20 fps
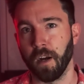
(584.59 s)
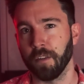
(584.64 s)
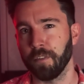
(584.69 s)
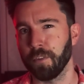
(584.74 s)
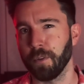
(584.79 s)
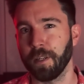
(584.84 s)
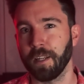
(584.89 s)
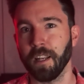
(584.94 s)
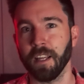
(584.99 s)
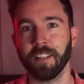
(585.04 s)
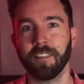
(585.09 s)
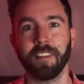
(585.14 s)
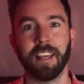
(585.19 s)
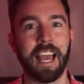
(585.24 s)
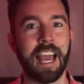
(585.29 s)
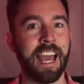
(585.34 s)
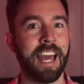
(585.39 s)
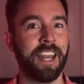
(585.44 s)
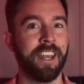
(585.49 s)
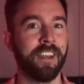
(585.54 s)
so I'd like to
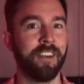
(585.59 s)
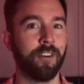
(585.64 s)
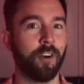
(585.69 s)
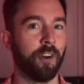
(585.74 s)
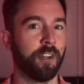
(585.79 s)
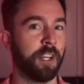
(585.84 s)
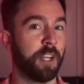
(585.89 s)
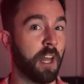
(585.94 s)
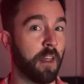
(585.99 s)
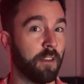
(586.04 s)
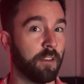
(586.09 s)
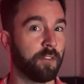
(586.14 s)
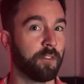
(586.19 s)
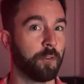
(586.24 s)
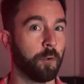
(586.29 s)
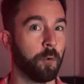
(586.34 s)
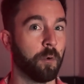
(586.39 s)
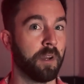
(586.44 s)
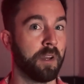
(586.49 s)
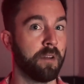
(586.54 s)
end on another
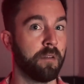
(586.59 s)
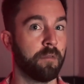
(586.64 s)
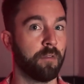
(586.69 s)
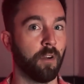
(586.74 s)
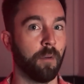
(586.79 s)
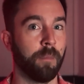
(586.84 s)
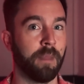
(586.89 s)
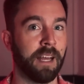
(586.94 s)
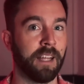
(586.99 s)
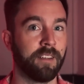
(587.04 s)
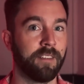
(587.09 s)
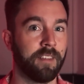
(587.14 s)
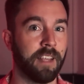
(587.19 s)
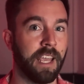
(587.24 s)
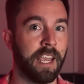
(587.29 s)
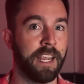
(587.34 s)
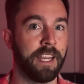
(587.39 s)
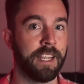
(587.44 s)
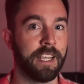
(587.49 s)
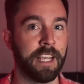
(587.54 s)
story from that
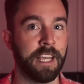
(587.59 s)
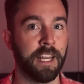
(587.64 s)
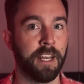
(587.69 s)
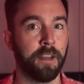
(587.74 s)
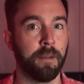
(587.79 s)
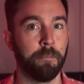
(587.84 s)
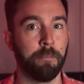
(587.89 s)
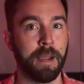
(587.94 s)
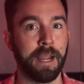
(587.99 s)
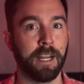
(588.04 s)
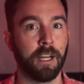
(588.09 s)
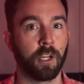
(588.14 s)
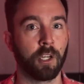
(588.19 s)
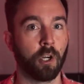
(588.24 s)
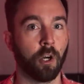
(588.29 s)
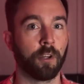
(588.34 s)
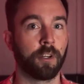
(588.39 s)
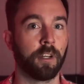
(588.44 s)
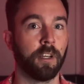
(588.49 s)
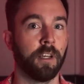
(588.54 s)
day in Mela
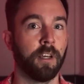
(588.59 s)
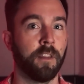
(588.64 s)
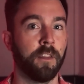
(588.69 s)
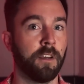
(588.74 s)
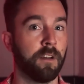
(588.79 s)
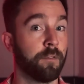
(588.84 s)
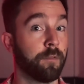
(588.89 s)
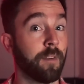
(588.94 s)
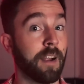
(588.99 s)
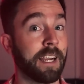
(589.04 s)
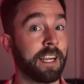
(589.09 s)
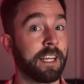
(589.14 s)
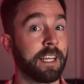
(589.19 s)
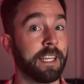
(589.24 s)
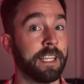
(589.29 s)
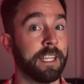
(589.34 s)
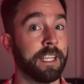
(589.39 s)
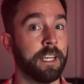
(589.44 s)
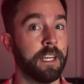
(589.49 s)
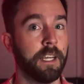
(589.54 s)
Kotla that
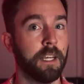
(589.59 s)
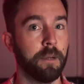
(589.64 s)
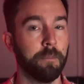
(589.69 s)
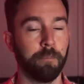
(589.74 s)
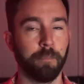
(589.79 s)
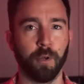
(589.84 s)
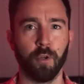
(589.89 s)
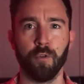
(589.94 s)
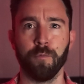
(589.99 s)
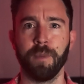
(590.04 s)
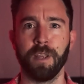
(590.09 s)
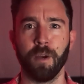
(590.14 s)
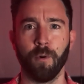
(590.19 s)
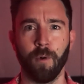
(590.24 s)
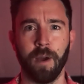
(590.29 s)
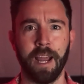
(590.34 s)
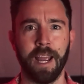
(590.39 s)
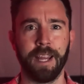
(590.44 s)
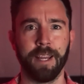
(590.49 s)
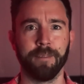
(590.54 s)
frankly blew me
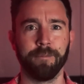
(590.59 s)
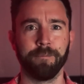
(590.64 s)
away.